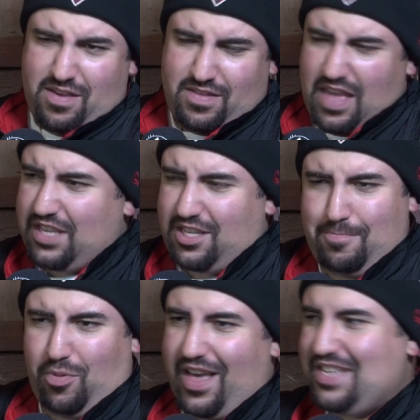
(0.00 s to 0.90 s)
The
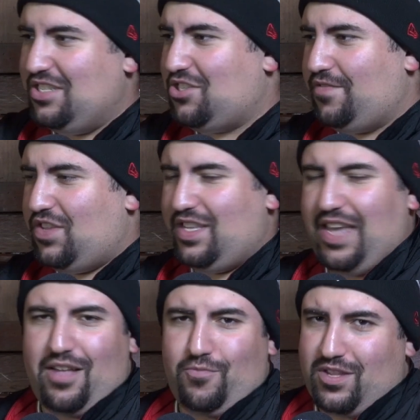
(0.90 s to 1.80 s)
Essendon players deserve to
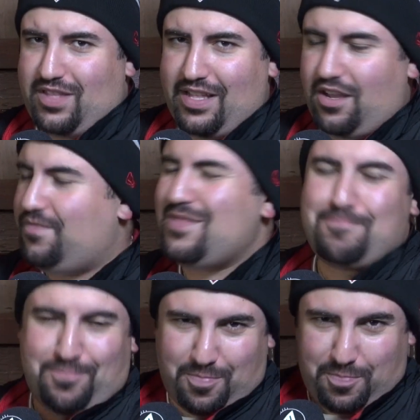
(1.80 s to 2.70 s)
get what they got."
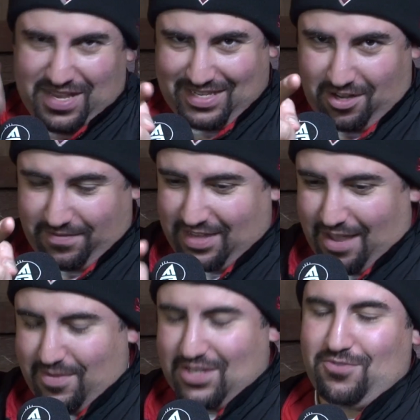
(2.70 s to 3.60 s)
Piss off,
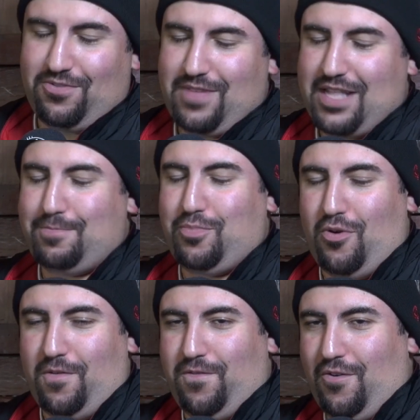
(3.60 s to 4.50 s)
Sam Mitchell. That's
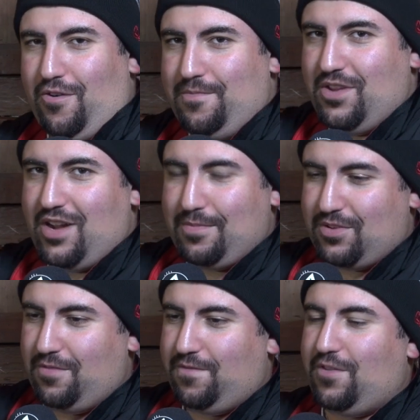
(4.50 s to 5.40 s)
poor form. You're an
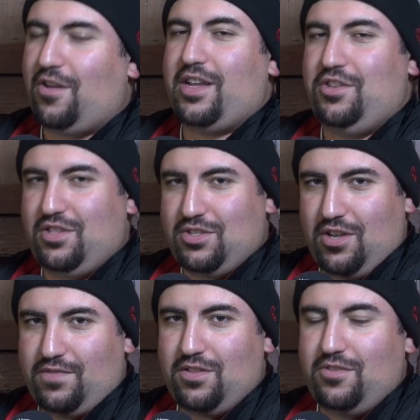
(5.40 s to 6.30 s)
absolute flog, and you
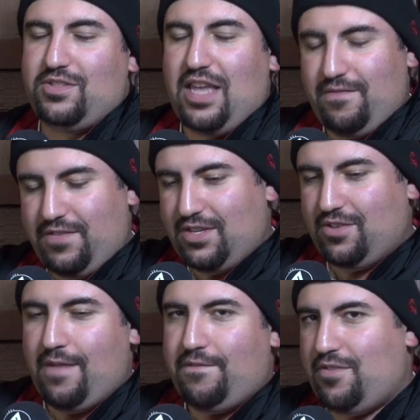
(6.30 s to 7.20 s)
deserve to lose every
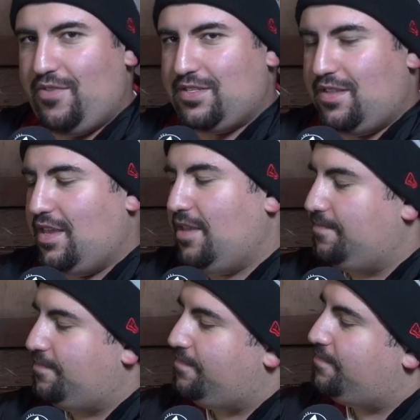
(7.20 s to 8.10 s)
single game for the rest of the year.